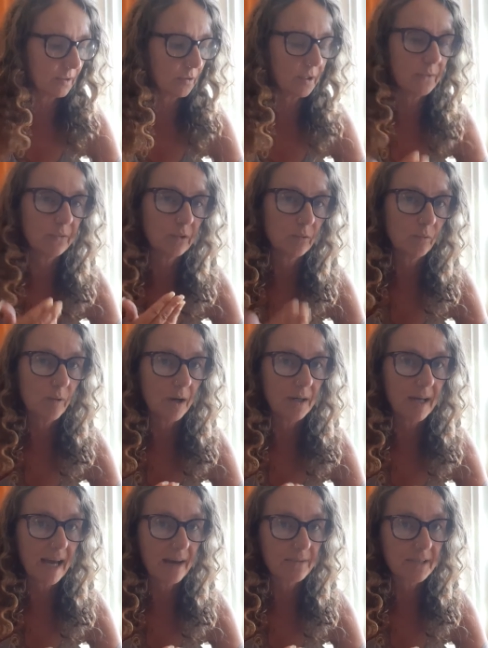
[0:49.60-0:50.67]
if you want to
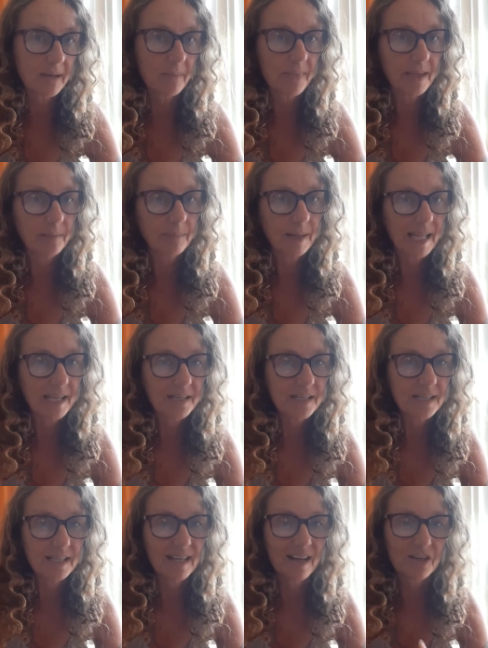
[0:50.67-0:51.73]
have something
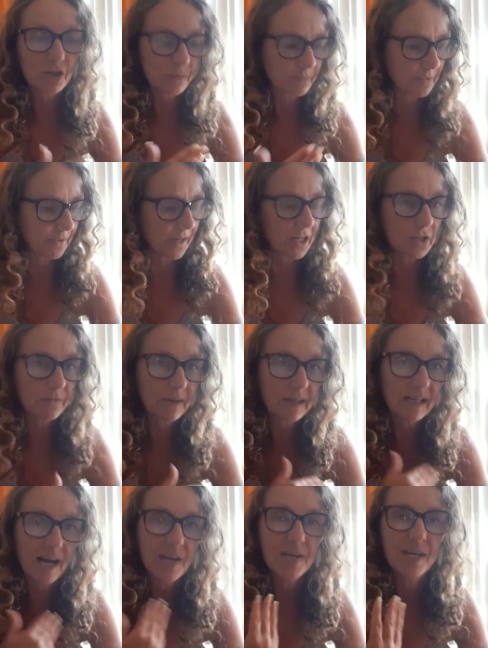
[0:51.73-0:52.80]
blended with
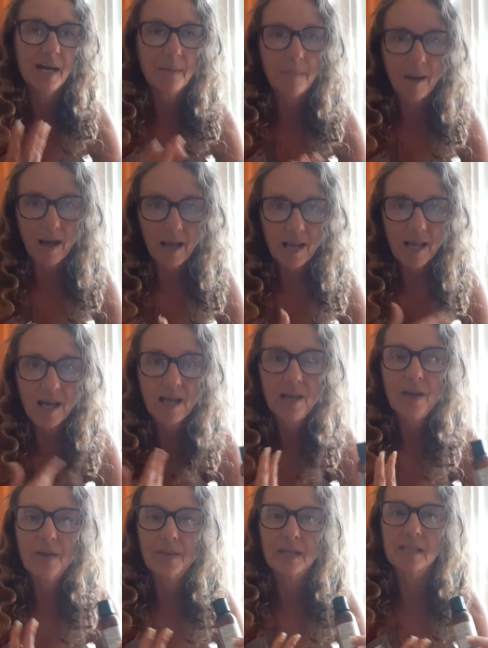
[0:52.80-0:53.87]
ashwagandha, bala,
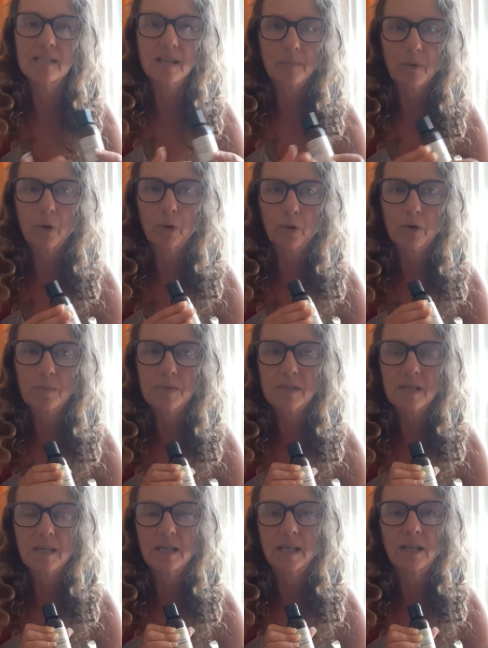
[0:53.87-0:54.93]
there's some herbs
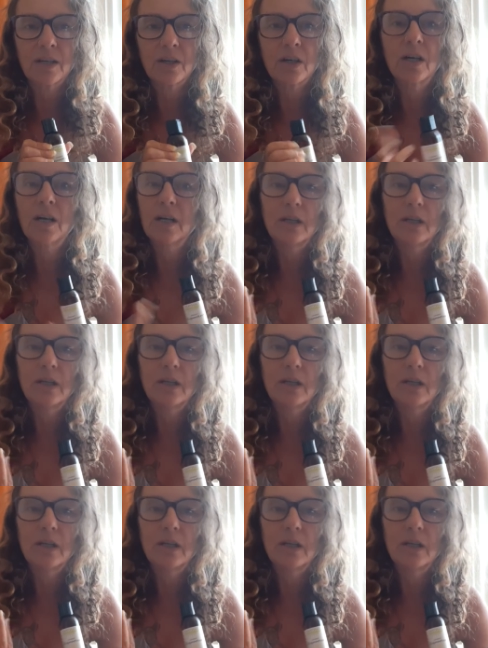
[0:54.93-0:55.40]
in here.